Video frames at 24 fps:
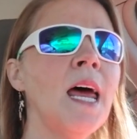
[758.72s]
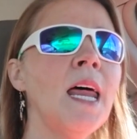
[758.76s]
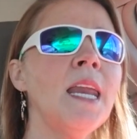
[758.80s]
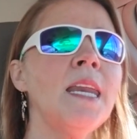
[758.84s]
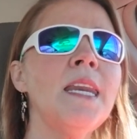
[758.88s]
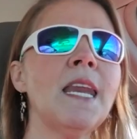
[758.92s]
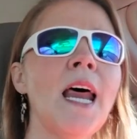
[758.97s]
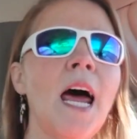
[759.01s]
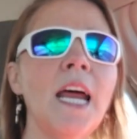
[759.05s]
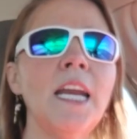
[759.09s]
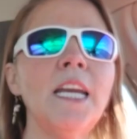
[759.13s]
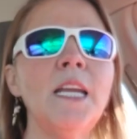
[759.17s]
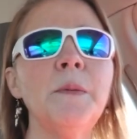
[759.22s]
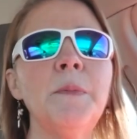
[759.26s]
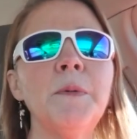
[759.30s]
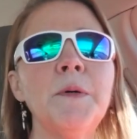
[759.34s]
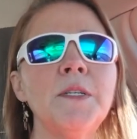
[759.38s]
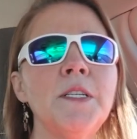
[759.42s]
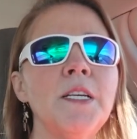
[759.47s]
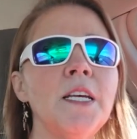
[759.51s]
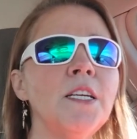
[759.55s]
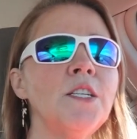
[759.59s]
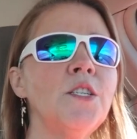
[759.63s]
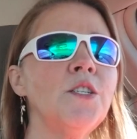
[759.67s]

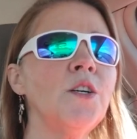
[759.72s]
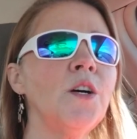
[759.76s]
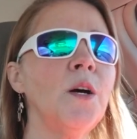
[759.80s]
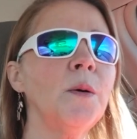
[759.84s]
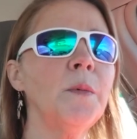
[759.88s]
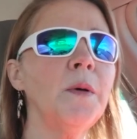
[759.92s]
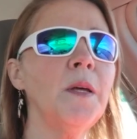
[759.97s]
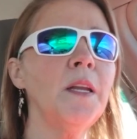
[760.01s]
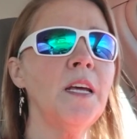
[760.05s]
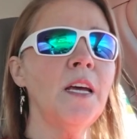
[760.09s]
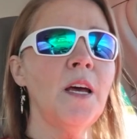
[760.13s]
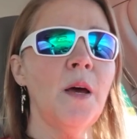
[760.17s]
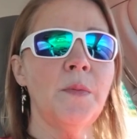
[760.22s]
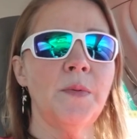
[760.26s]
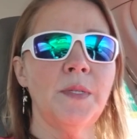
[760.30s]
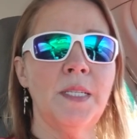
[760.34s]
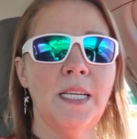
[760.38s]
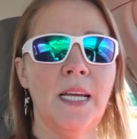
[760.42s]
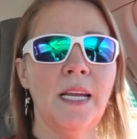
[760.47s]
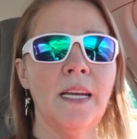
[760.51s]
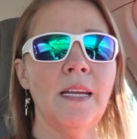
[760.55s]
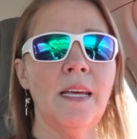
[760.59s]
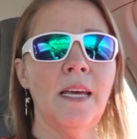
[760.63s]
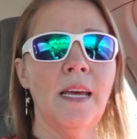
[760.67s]
90% sure I'm going to go with
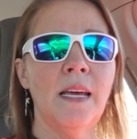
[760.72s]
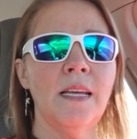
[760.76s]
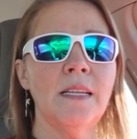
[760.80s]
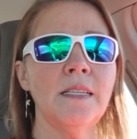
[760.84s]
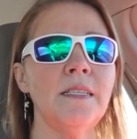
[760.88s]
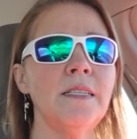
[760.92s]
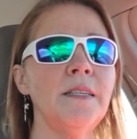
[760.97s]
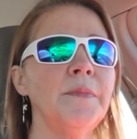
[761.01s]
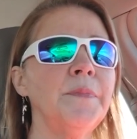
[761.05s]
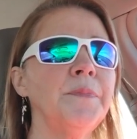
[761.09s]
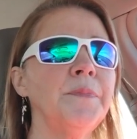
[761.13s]
dent kits